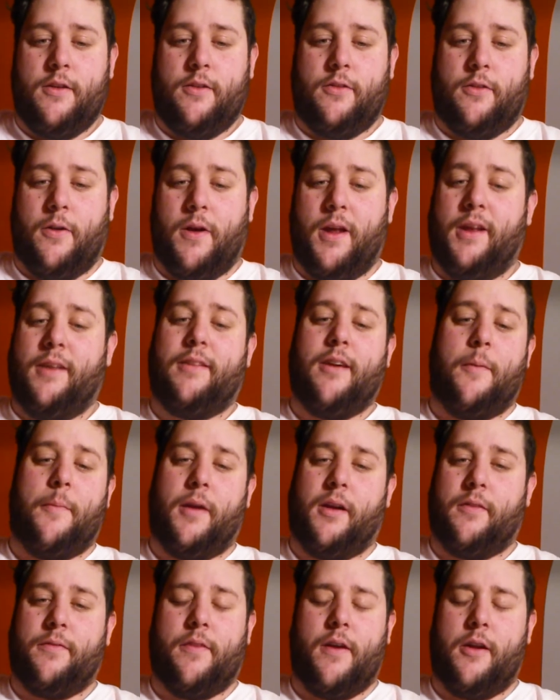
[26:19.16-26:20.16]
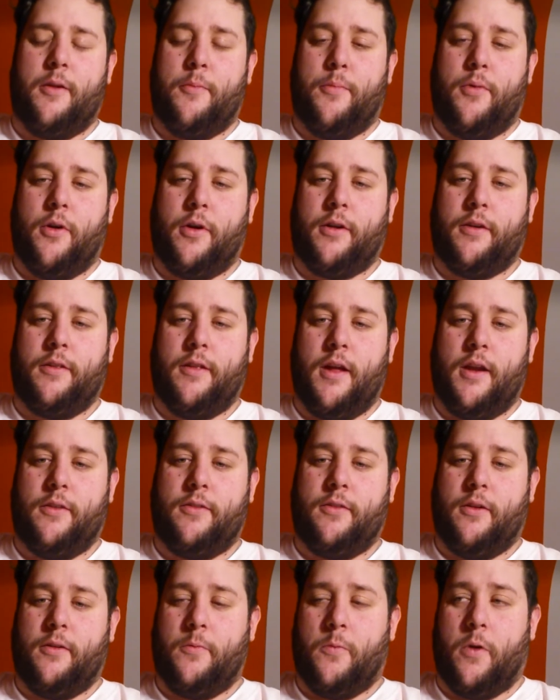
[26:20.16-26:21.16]
So anytime I can find a book that
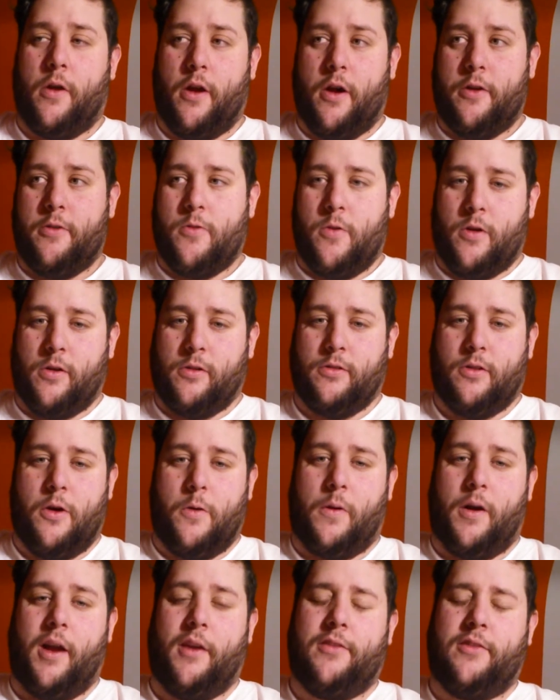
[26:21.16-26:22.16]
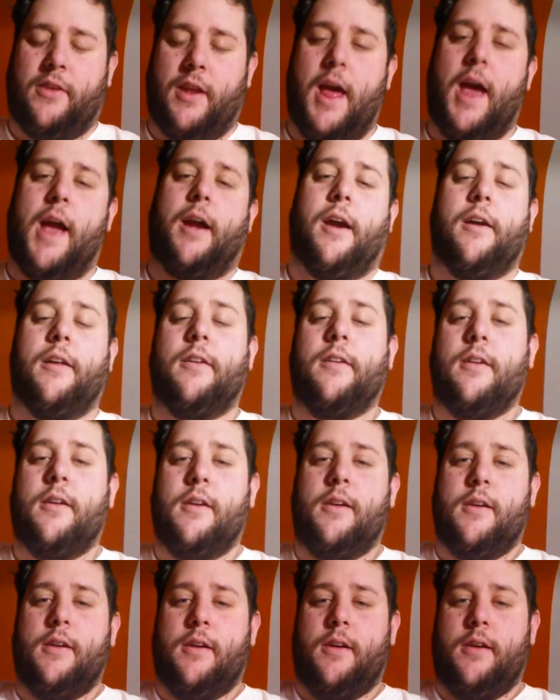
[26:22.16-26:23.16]
is 100 or lower, I snag it.
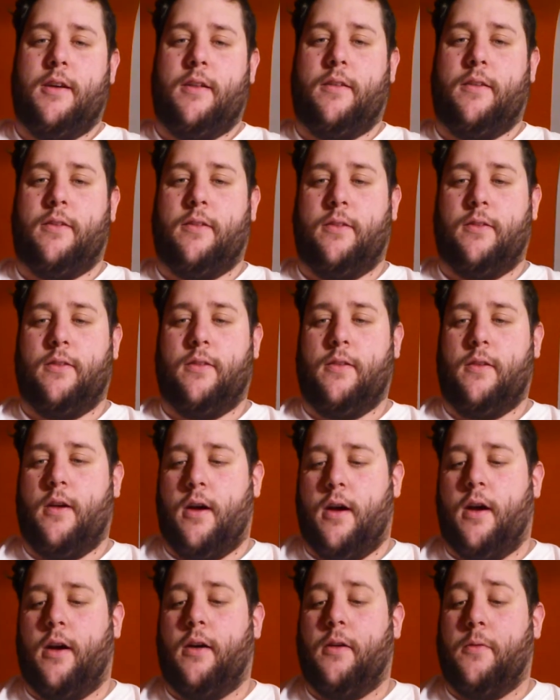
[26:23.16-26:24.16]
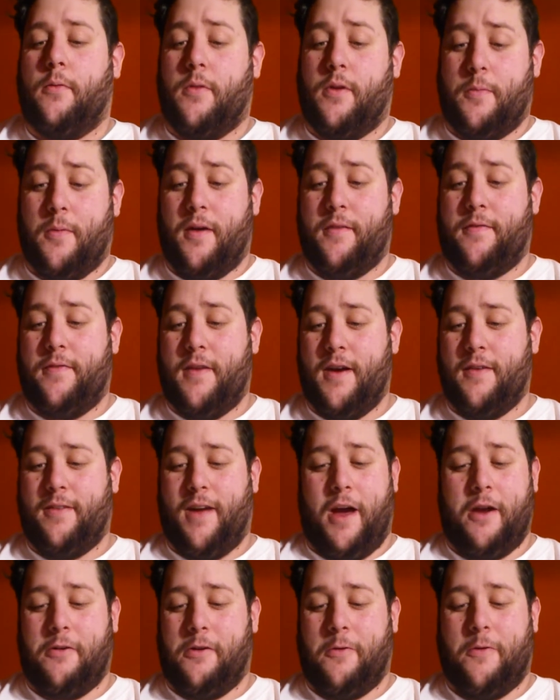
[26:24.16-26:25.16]
This is one of my
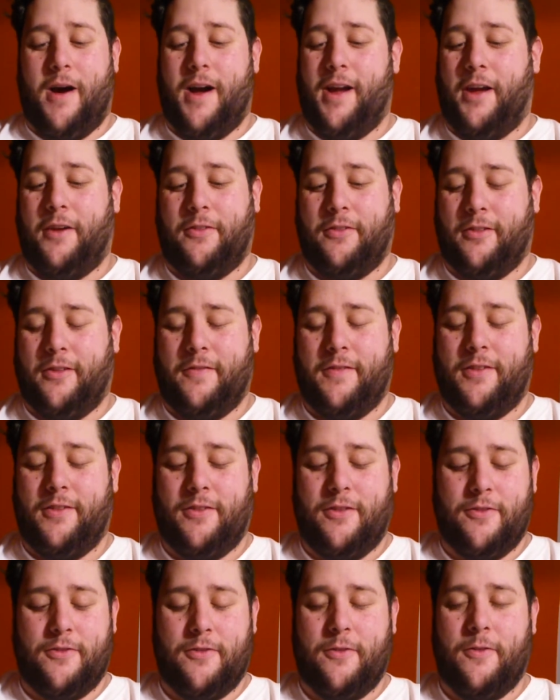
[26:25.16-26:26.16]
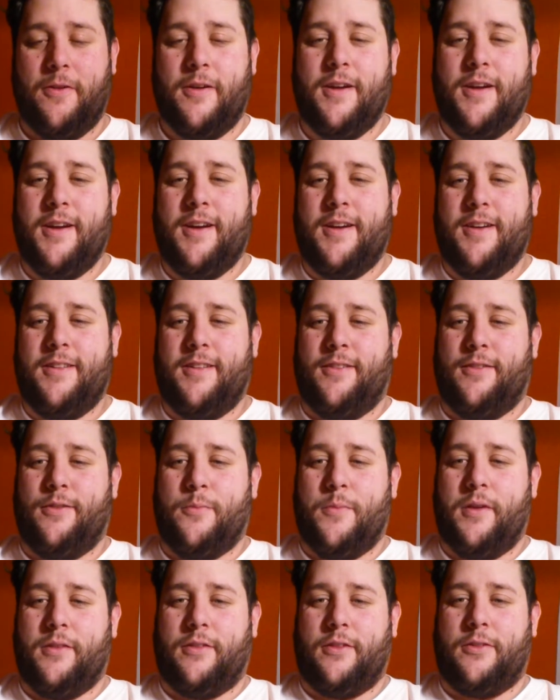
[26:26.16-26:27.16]
favorite, I don't know why, I just love this issue. This is
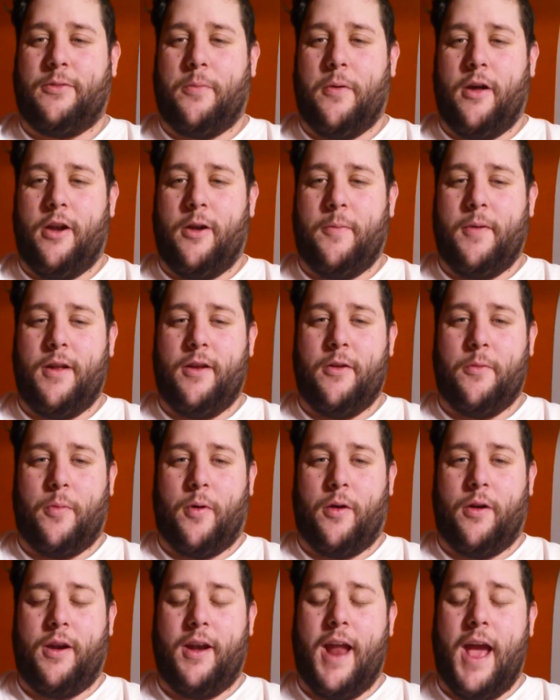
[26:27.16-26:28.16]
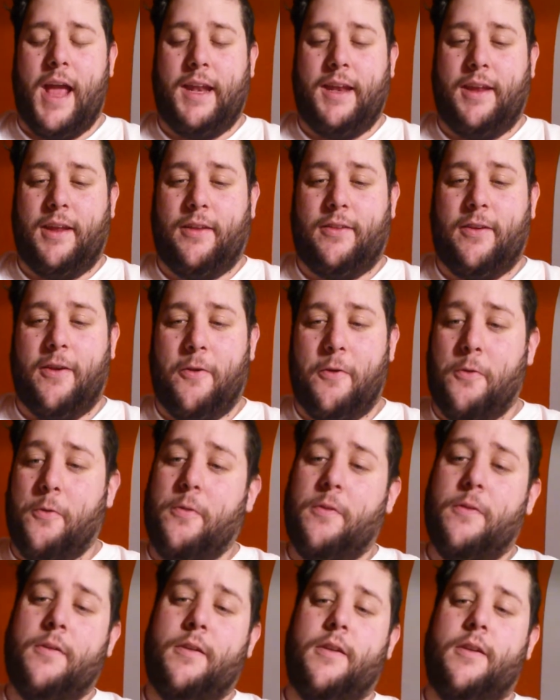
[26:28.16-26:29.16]
Amazing Spider-Man
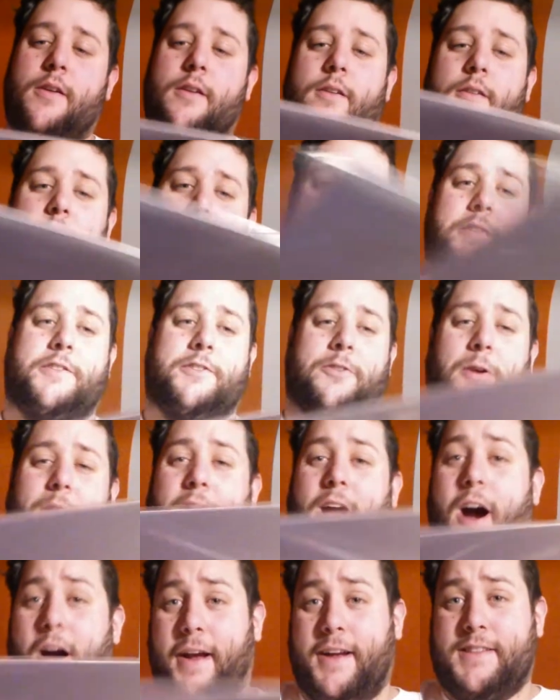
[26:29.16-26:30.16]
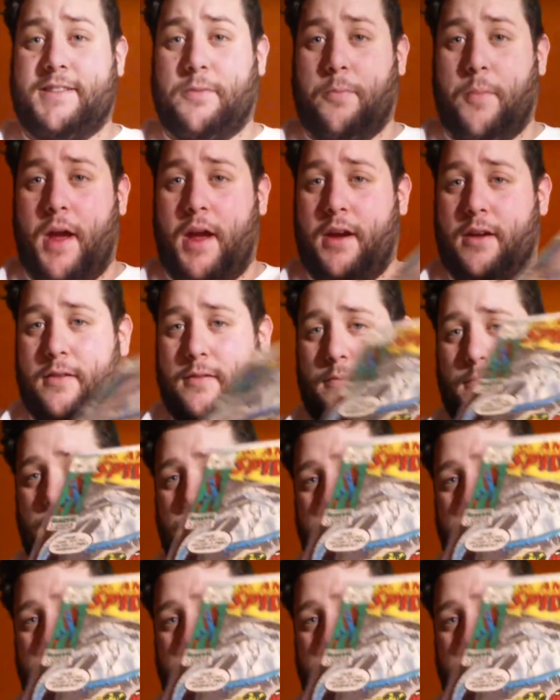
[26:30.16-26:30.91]
#92, featuring Iceman.